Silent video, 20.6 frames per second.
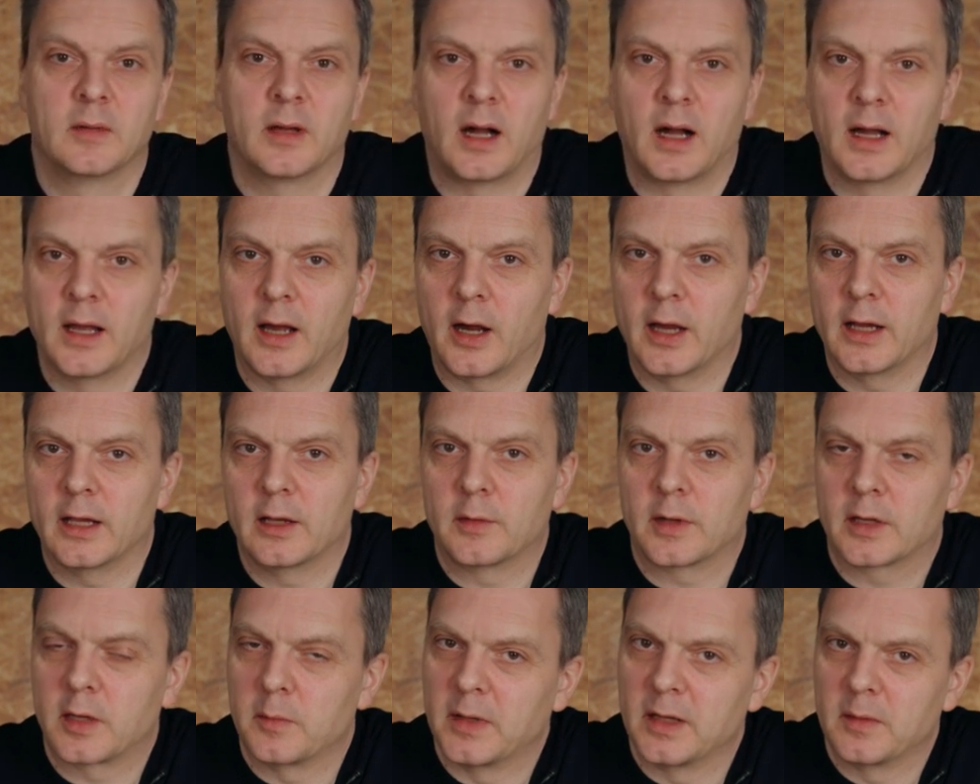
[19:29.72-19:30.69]
I highly
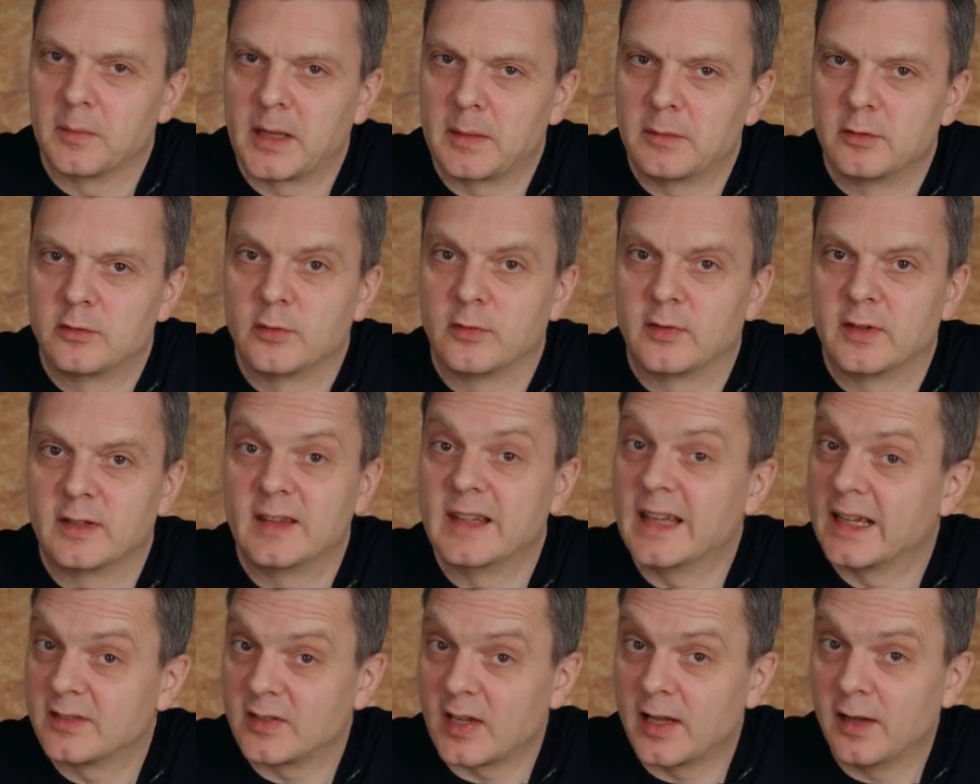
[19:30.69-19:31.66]
recommend maybe choosing
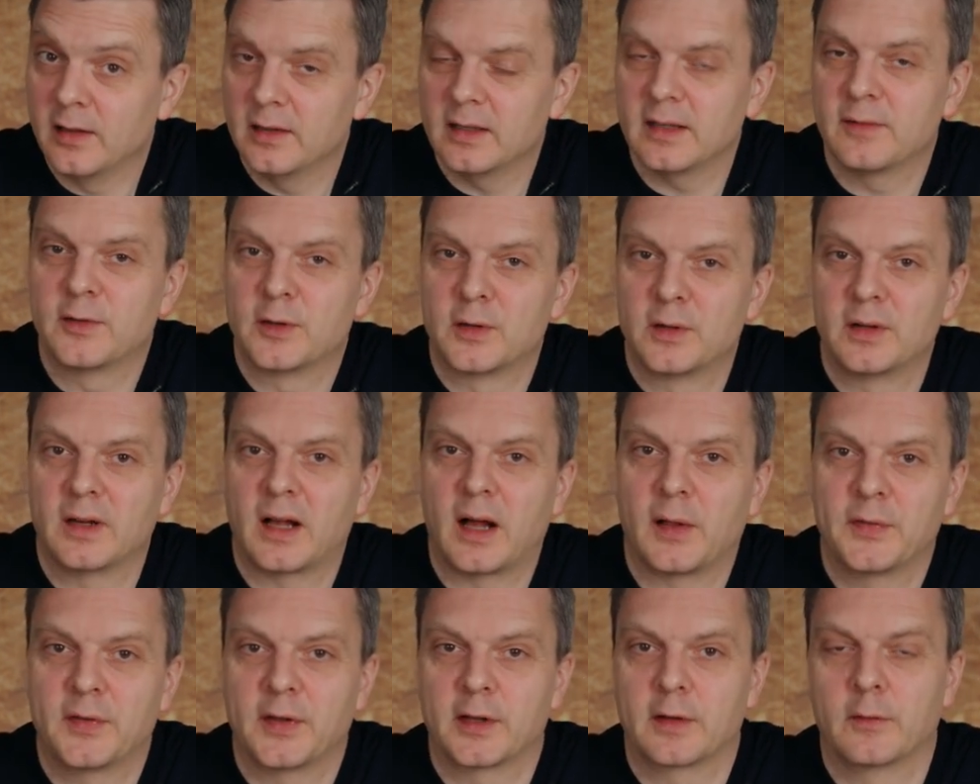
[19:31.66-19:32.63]
DHL if you're
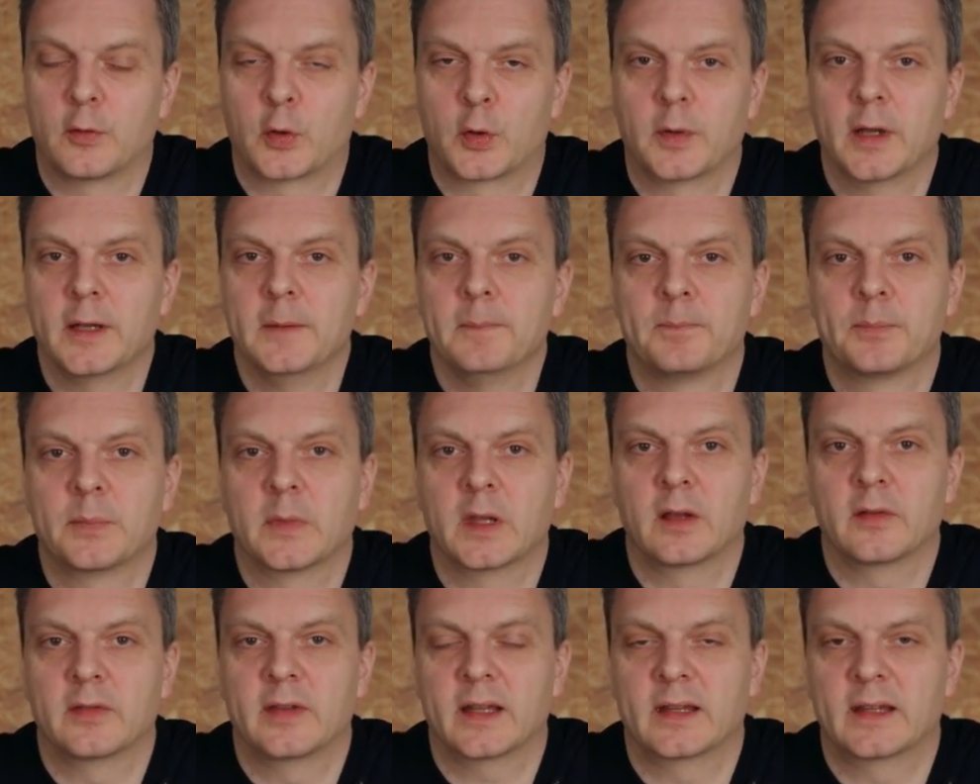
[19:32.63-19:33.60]
outside of Norway,
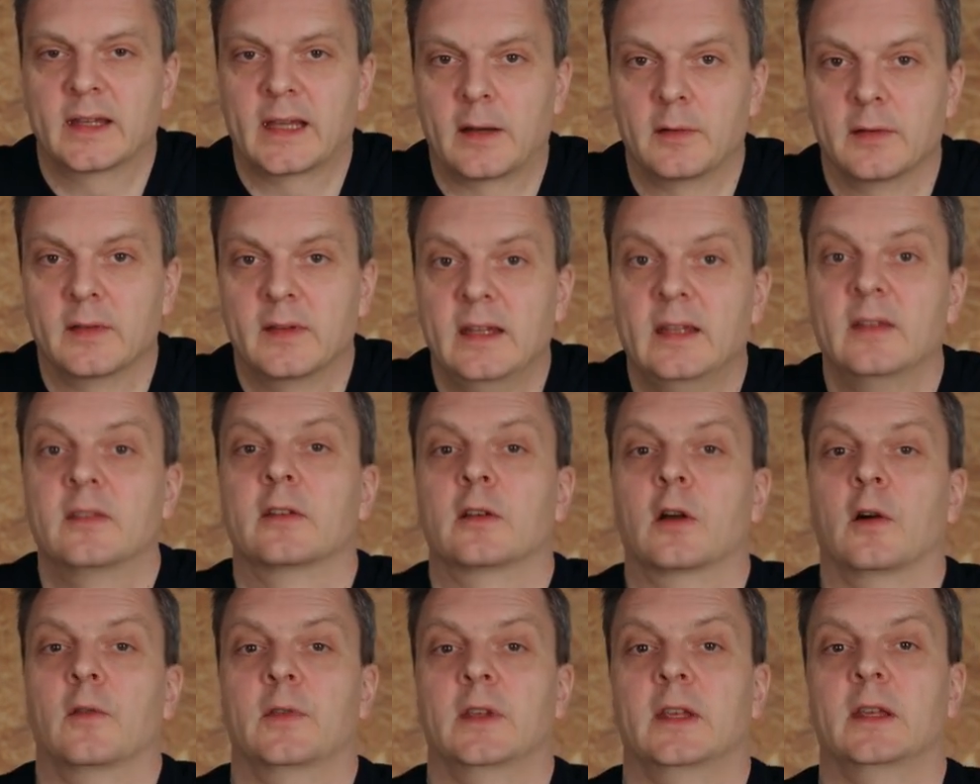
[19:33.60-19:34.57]
because that guarantees the
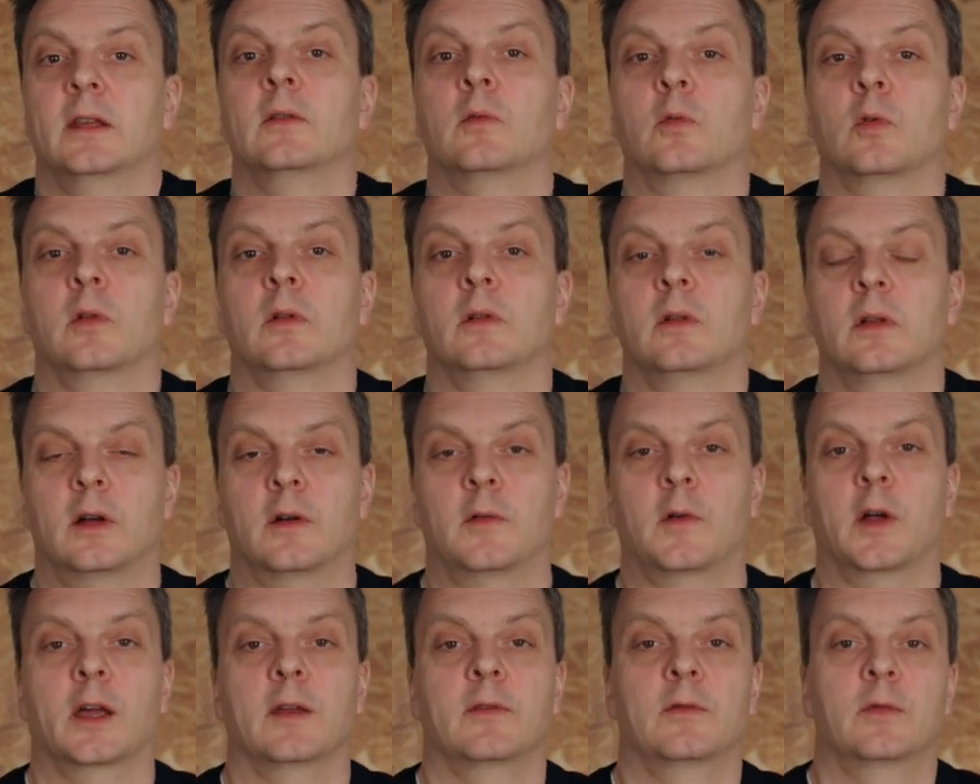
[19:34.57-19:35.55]
coffee will
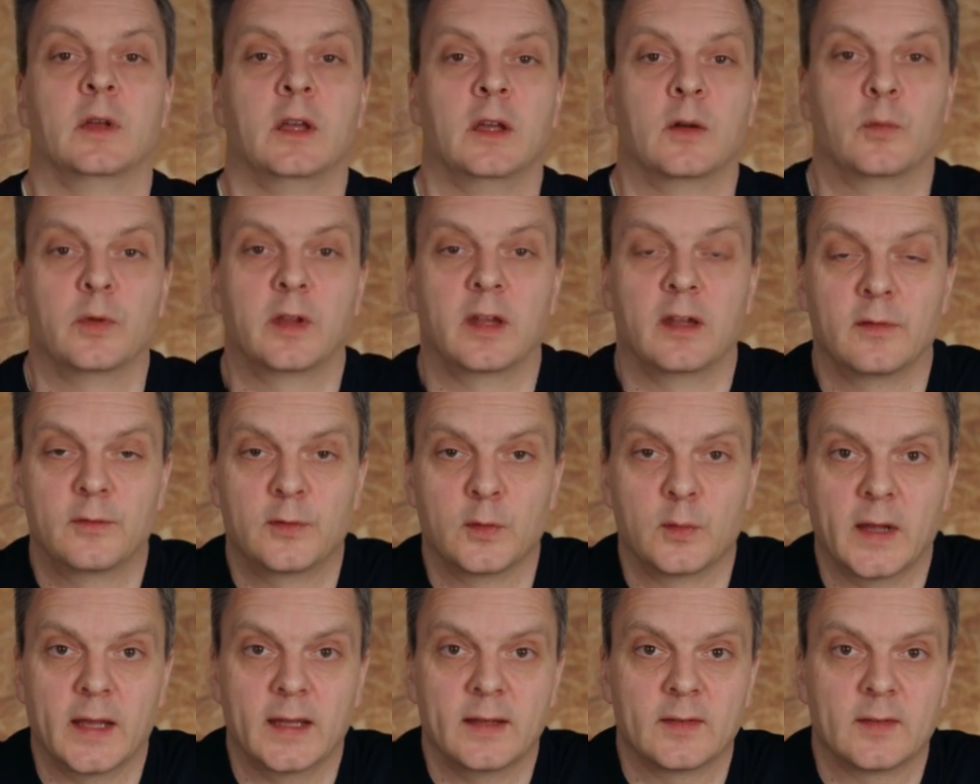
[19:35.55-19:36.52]
arrive within a few
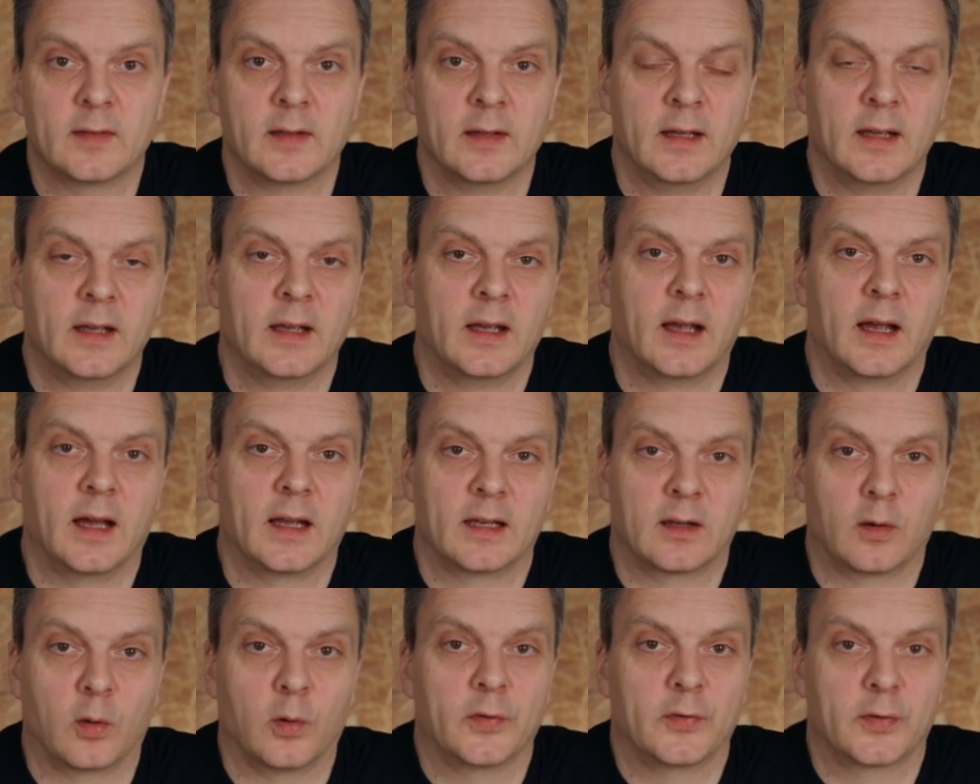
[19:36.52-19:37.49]
days, and
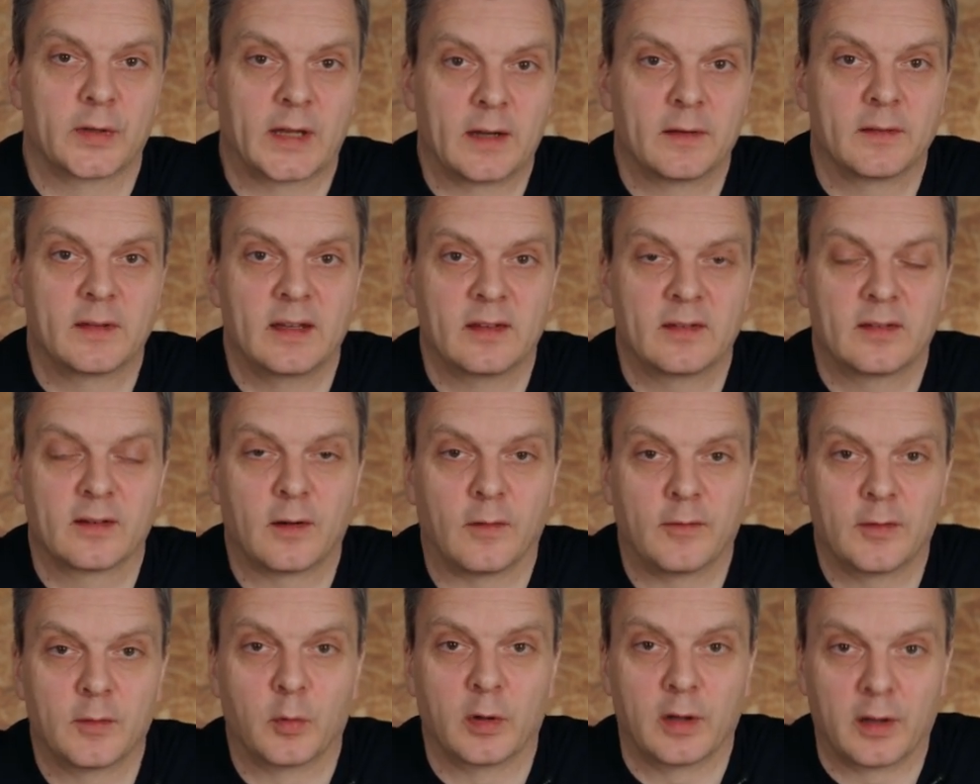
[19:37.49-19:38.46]
it also guarantees the
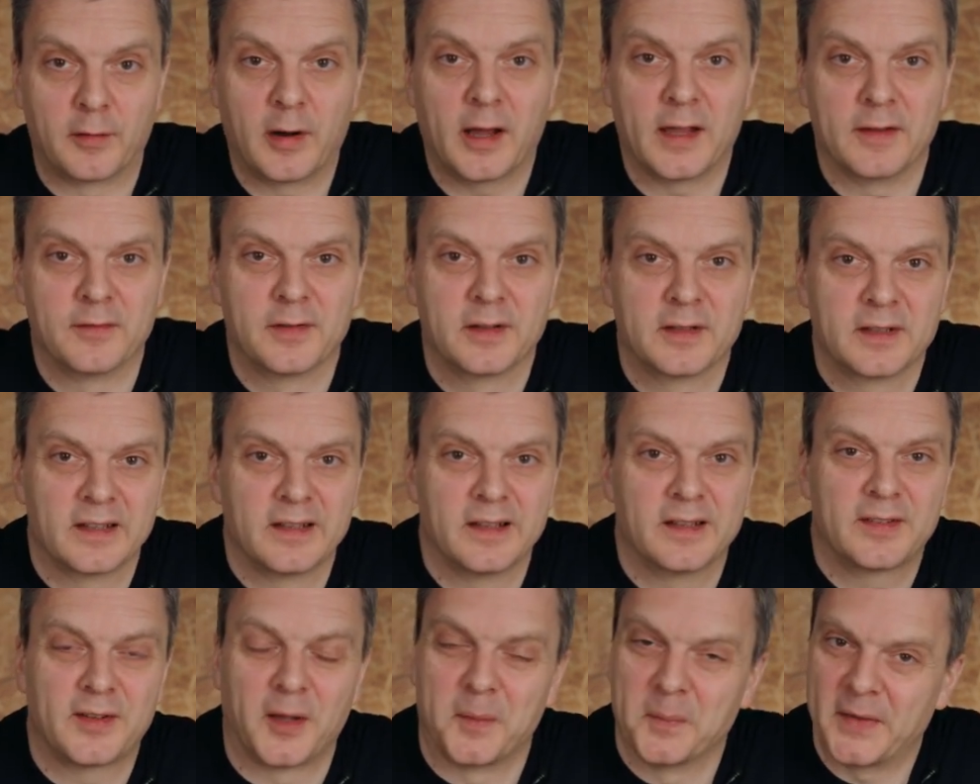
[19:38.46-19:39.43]
coffee will arrive.
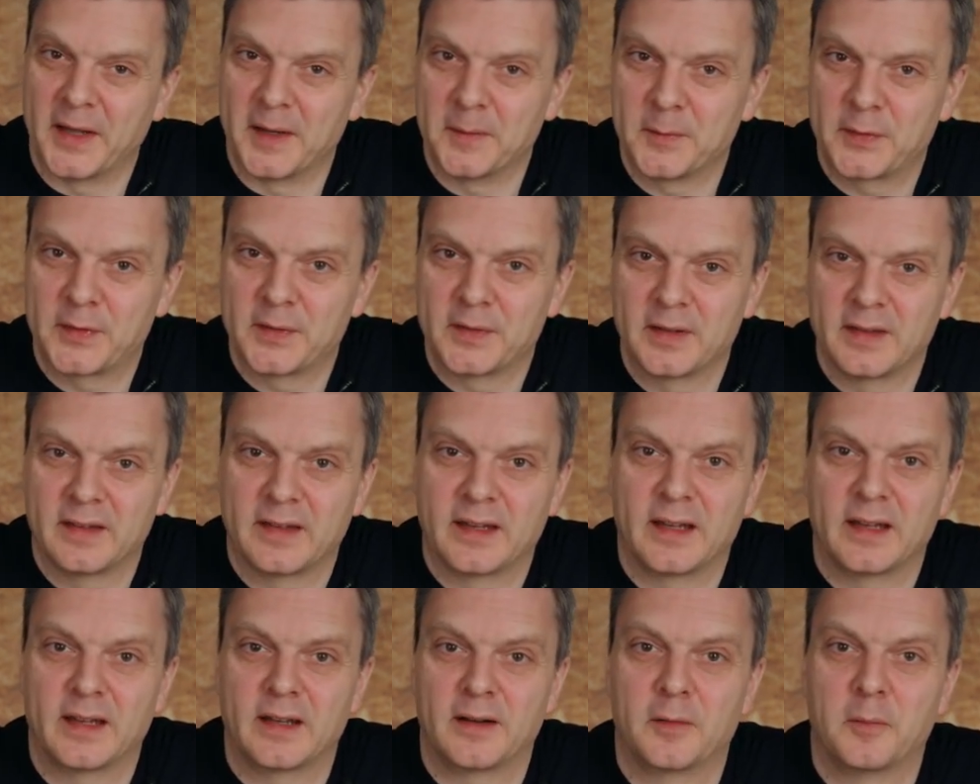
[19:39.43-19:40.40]
Sometimes
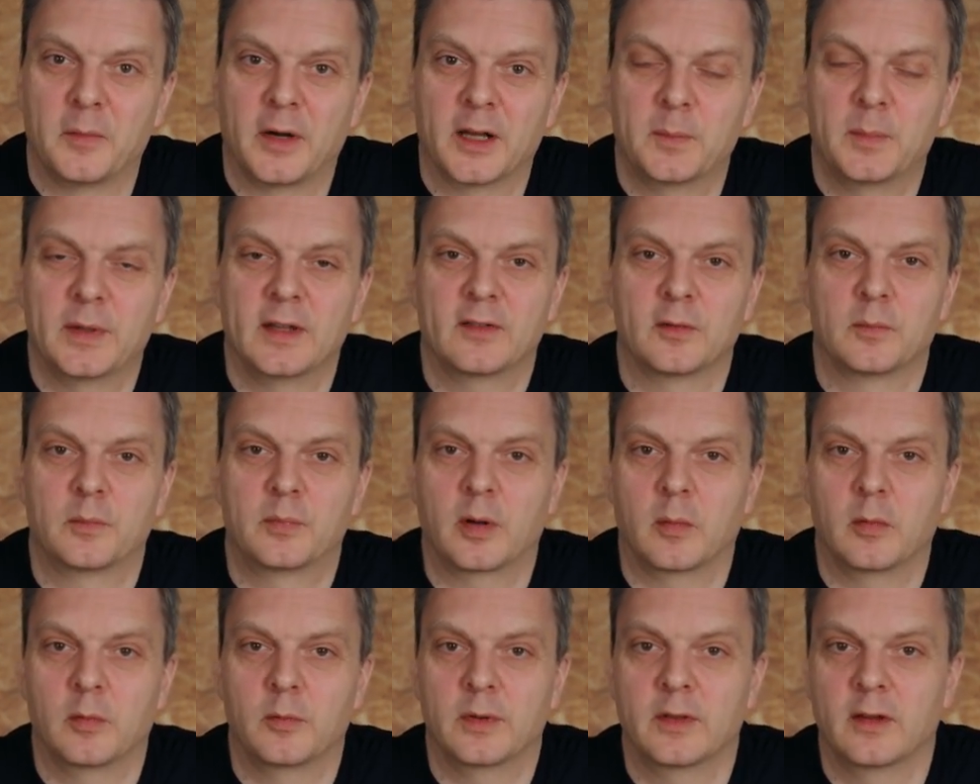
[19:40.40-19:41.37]
there might be some
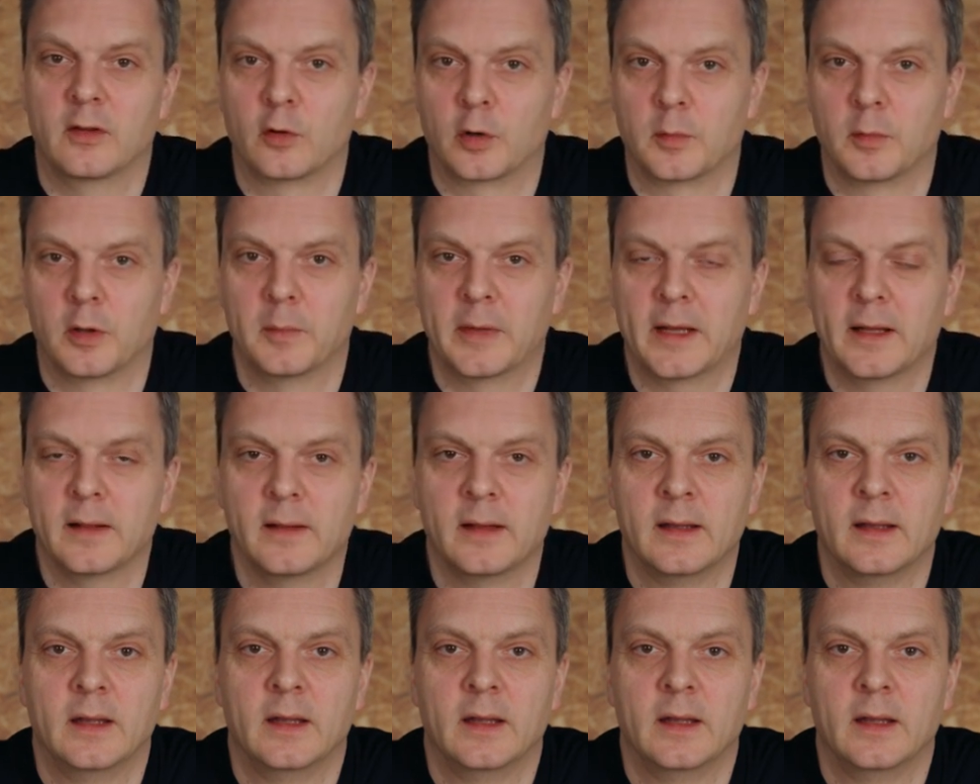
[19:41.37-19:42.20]
problem with the normal mail,